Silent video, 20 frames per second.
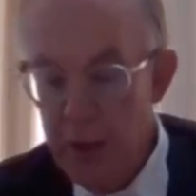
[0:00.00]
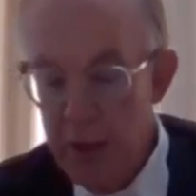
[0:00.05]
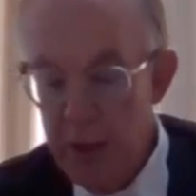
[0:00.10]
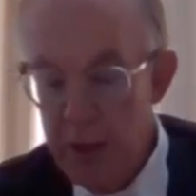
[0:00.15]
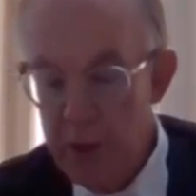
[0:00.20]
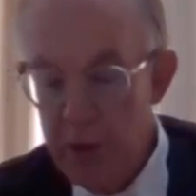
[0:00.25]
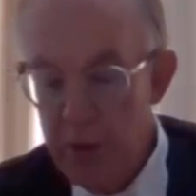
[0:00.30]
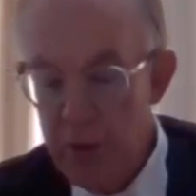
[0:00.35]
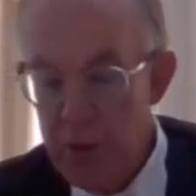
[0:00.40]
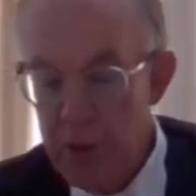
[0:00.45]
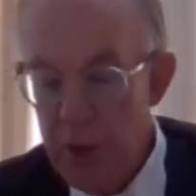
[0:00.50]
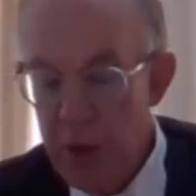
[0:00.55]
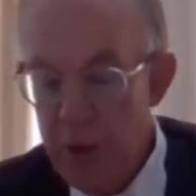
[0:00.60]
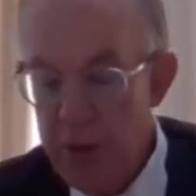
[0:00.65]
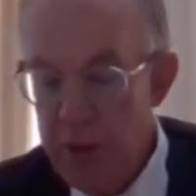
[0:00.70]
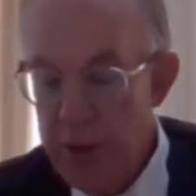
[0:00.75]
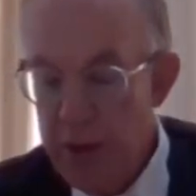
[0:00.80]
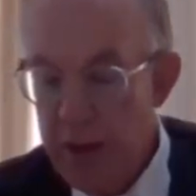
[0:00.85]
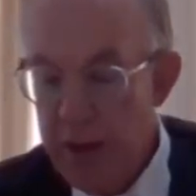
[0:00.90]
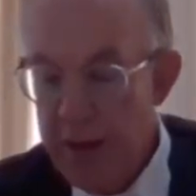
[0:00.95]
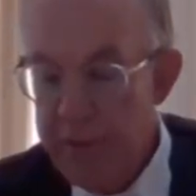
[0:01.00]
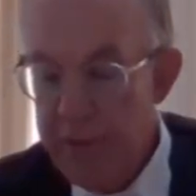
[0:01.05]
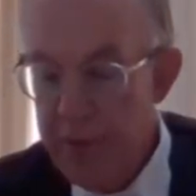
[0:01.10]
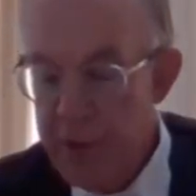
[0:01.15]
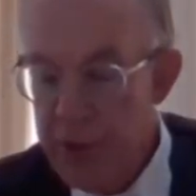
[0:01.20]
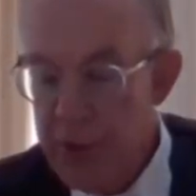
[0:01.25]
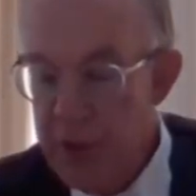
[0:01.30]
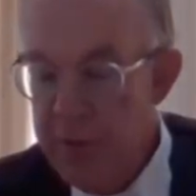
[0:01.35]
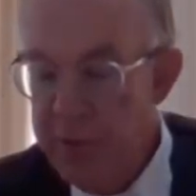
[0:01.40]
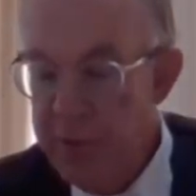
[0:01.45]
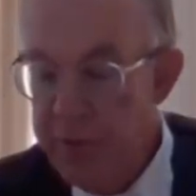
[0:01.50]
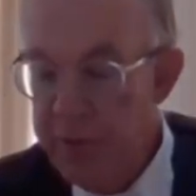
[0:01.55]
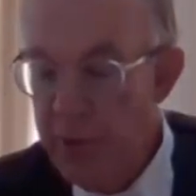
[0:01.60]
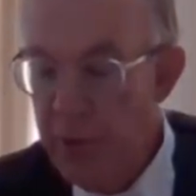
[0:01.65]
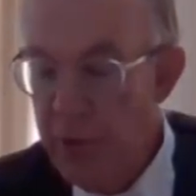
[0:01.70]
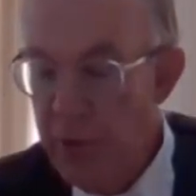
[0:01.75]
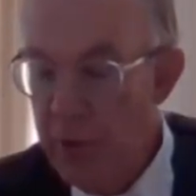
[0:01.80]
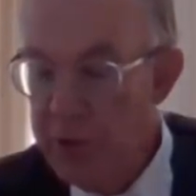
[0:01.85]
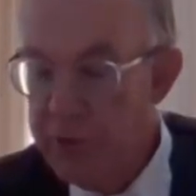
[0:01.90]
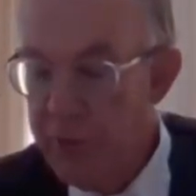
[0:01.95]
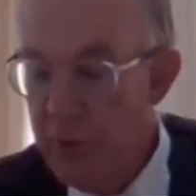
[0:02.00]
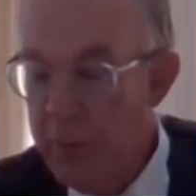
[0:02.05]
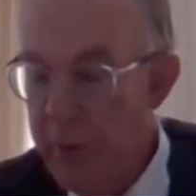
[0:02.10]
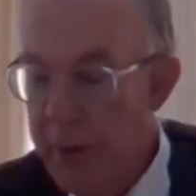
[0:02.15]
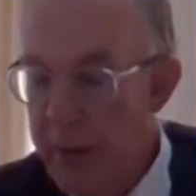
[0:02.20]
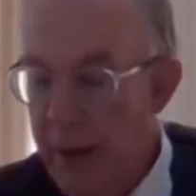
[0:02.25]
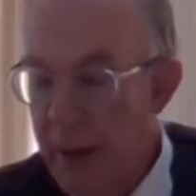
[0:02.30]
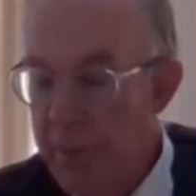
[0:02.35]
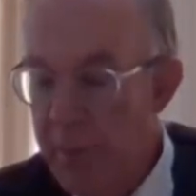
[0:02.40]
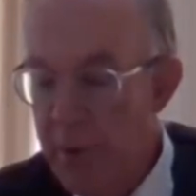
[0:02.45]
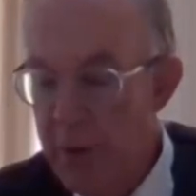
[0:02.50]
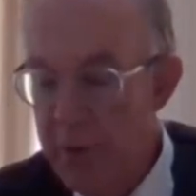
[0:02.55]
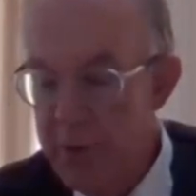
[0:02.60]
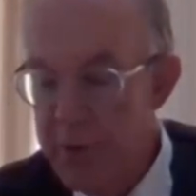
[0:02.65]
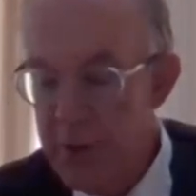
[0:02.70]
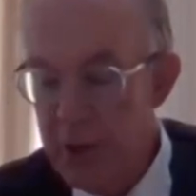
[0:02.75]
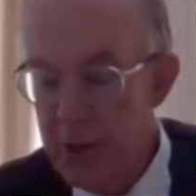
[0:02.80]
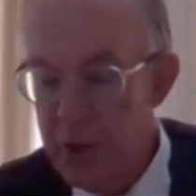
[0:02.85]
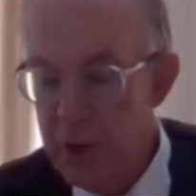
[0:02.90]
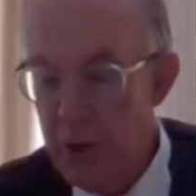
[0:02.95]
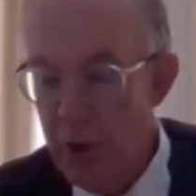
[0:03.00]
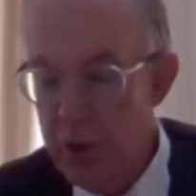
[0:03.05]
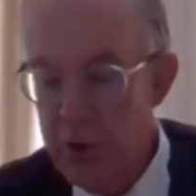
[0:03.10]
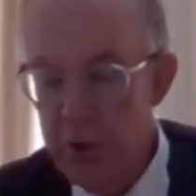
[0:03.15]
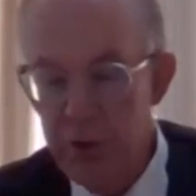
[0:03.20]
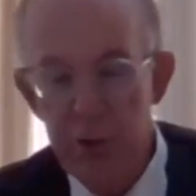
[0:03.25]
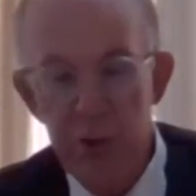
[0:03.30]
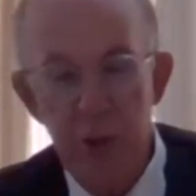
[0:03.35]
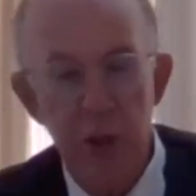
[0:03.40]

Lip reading: it is so that I have received referrals from a number of such doctors.